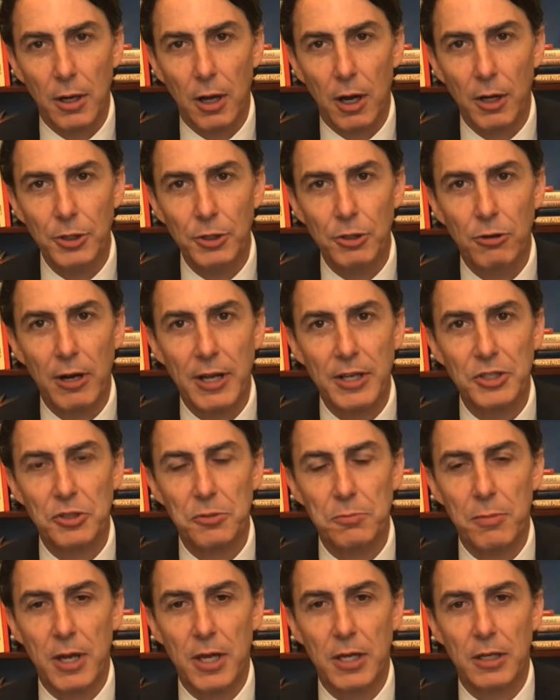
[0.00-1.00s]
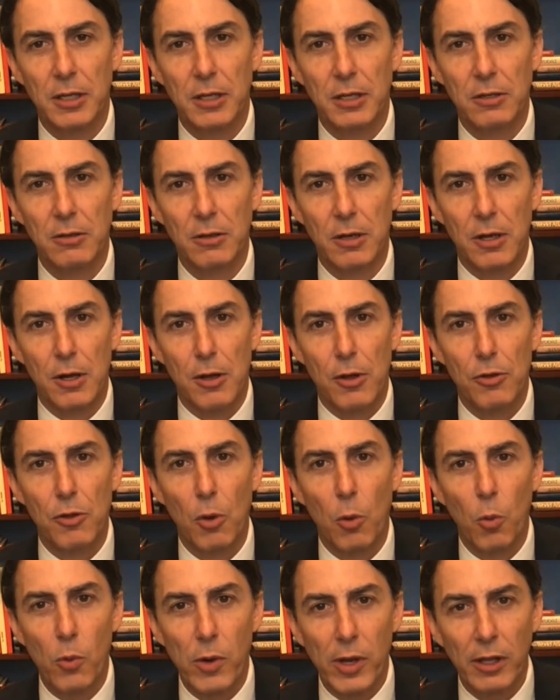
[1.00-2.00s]
underestimated
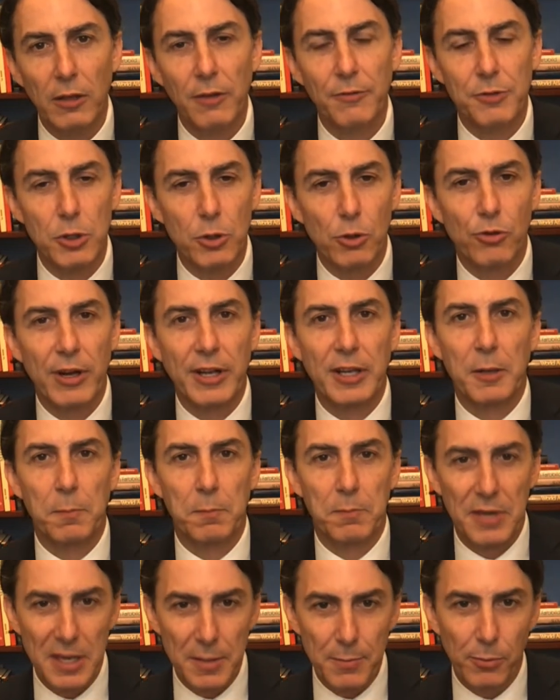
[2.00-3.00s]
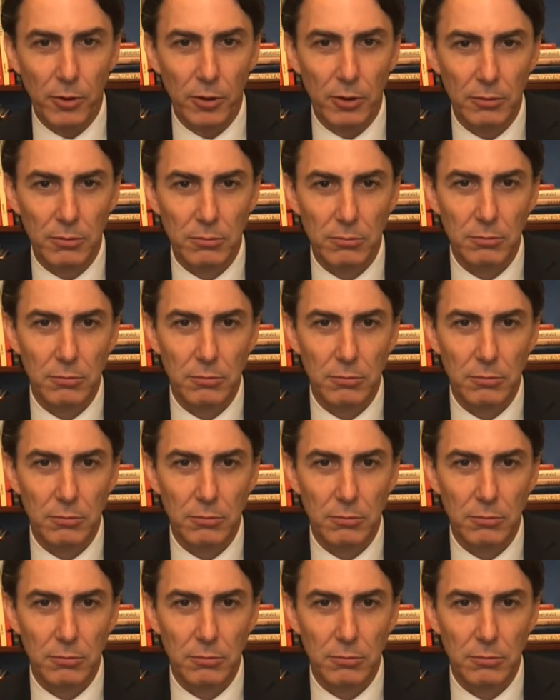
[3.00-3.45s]
the will of the Ukrainian people,